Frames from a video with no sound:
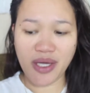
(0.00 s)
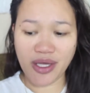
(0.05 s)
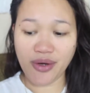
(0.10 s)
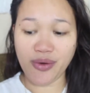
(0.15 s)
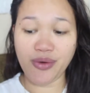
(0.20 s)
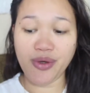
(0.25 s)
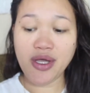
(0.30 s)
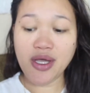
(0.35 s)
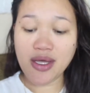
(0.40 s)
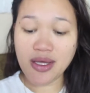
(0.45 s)

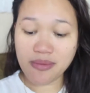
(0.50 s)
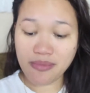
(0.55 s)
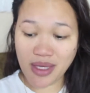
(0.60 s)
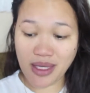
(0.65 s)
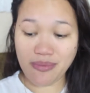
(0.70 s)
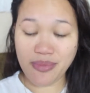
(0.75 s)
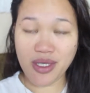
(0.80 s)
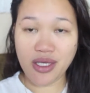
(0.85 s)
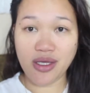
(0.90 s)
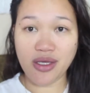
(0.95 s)
Pero,
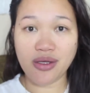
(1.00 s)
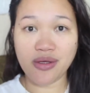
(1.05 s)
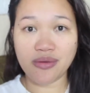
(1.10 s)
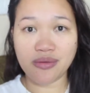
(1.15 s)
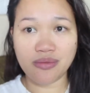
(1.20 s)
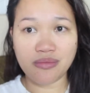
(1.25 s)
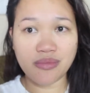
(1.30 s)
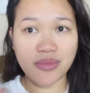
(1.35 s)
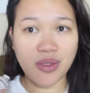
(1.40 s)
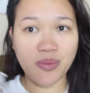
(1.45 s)
maybe,
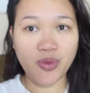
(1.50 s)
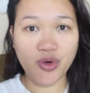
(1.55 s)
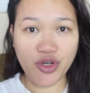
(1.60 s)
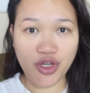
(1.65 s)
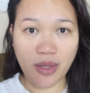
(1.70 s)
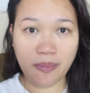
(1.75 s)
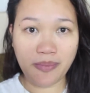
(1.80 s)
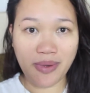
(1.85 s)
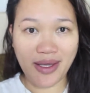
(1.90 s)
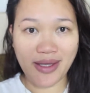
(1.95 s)
the more
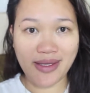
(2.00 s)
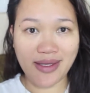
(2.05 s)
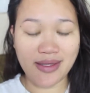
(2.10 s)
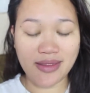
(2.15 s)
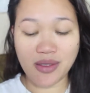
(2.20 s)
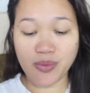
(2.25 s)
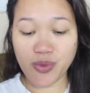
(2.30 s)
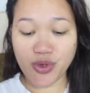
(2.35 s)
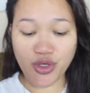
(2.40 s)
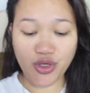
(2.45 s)
you apply
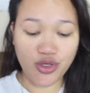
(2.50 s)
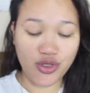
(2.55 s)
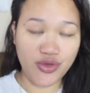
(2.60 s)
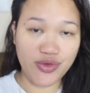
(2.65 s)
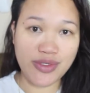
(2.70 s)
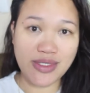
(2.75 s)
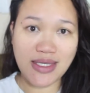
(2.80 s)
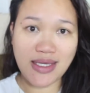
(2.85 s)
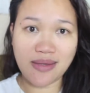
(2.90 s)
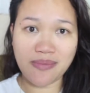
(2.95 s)
it, the more you
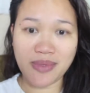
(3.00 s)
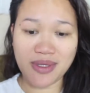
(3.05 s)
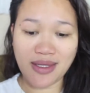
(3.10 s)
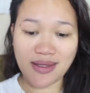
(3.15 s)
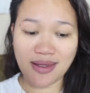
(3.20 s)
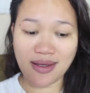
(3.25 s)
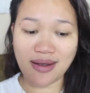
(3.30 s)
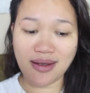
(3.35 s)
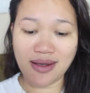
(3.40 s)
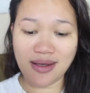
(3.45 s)
use it,
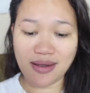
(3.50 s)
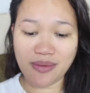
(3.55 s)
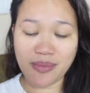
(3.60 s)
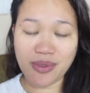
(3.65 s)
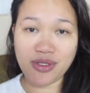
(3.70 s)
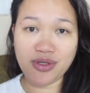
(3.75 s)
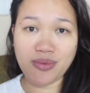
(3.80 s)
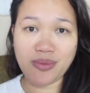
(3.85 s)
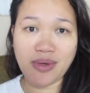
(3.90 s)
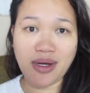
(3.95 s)
matatanggal
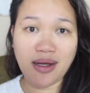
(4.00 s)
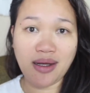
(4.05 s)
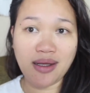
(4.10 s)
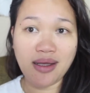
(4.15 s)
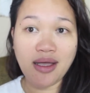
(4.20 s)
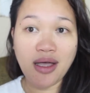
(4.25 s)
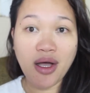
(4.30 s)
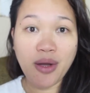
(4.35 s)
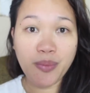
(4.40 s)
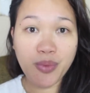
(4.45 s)
naman yung
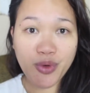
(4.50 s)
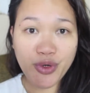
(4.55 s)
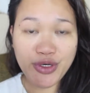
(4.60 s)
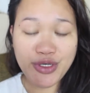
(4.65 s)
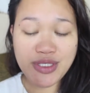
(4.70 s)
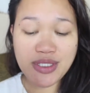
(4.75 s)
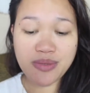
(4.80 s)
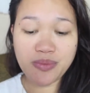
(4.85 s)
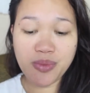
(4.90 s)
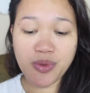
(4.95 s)
mga
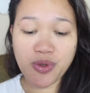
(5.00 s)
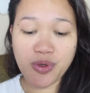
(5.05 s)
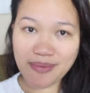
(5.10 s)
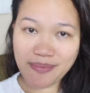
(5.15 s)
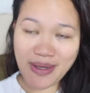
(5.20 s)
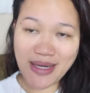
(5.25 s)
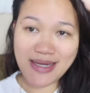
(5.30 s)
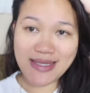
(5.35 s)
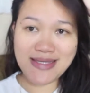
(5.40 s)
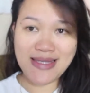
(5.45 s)
pores mo.
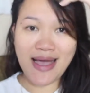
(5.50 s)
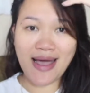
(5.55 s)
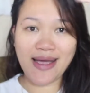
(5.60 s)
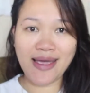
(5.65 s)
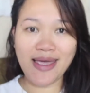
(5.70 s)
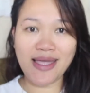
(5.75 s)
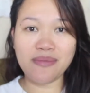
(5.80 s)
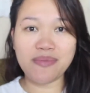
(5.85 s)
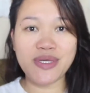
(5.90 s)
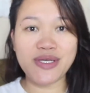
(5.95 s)
Para sa
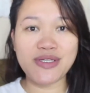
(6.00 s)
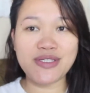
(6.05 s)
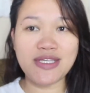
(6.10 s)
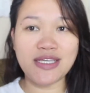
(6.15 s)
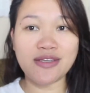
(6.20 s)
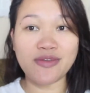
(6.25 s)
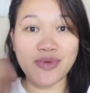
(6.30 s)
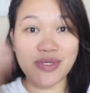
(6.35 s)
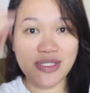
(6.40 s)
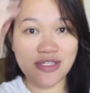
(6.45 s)
akin, because
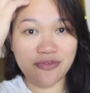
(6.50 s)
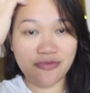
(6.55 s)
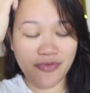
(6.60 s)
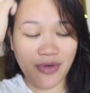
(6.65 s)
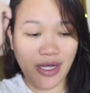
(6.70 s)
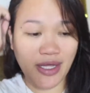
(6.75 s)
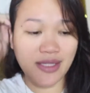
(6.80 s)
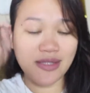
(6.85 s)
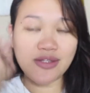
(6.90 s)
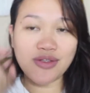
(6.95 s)
it was
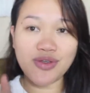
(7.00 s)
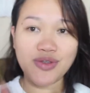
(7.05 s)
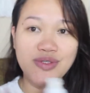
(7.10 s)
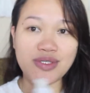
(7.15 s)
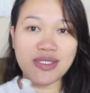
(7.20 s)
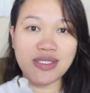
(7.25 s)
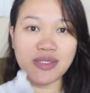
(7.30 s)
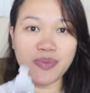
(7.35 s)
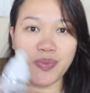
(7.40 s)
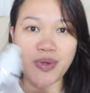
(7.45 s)
fun to
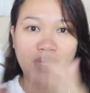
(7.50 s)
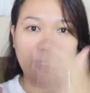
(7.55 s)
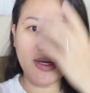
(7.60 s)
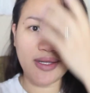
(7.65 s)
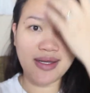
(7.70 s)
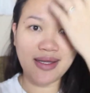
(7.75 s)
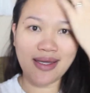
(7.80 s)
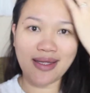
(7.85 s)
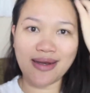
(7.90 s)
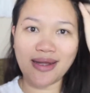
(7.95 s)
use this
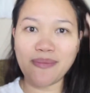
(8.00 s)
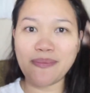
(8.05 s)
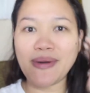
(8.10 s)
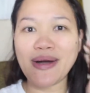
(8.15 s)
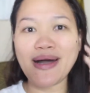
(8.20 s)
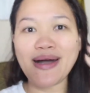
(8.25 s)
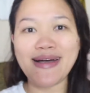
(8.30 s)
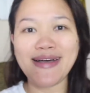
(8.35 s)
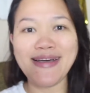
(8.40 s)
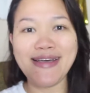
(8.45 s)
product, and
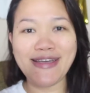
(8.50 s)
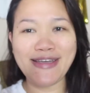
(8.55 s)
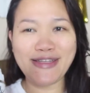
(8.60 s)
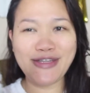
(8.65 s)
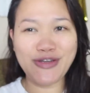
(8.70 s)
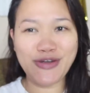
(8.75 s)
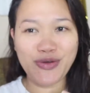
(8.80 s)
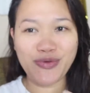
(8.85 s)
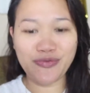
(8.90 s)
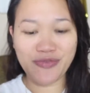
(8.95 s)
napaka,
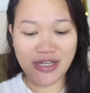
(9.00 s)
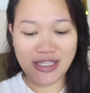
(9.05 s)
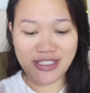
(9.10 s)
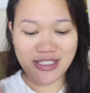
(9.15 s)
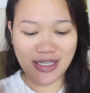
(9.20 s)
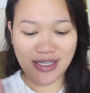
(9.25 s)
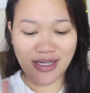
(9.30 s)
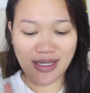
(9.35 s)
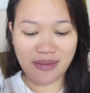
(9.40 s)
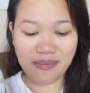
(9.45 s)
you know, fun
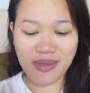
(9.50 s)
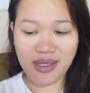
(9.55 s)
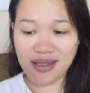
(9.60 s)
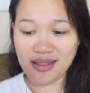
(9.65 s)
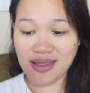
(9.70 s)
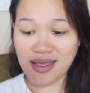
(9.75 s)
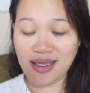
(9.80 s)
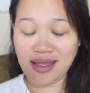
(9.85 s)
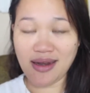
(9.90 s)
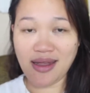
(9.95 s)
siyang
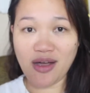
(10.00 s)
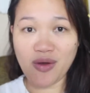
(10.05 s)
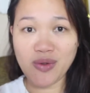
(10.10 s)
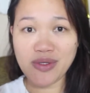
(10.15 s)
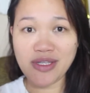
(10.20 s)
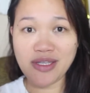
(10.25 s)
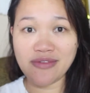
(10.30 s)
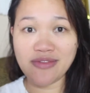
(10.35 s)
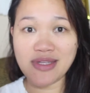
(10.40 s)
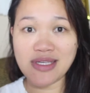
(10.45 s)
gamitin, I
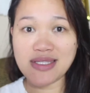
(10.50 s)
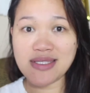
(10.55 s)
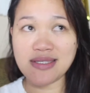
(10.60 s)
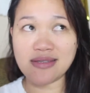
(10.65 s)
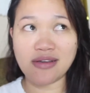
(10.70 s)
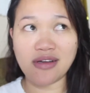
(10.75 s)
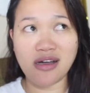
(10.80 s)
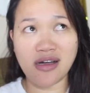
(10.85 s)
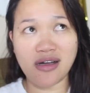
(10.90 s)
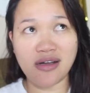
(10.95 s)
will give
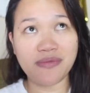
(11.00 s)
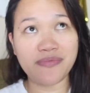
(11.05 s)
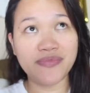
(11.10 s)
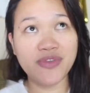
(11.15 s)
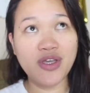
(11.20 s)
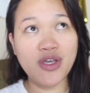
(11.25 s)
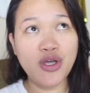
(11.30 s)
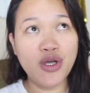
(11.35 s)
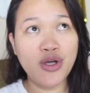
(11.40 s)
this 4.5